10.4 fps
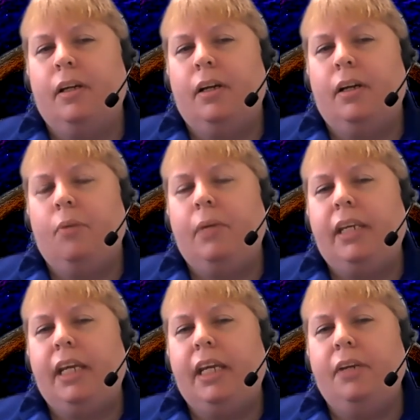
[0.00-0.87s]
We
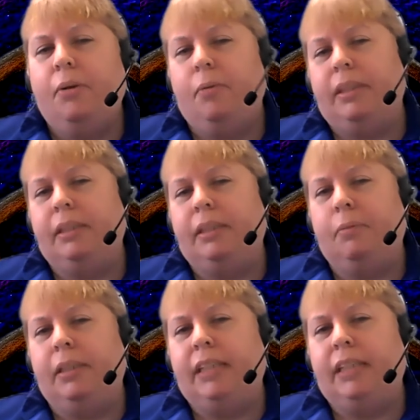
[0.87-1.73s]
need her wisdom
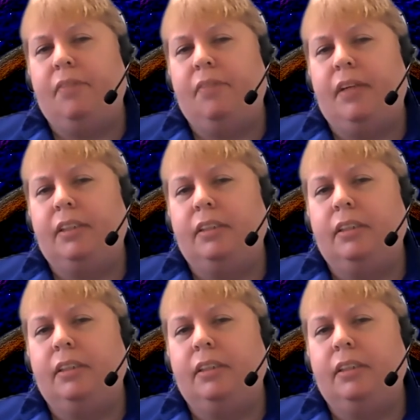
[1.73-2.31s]
this Advent.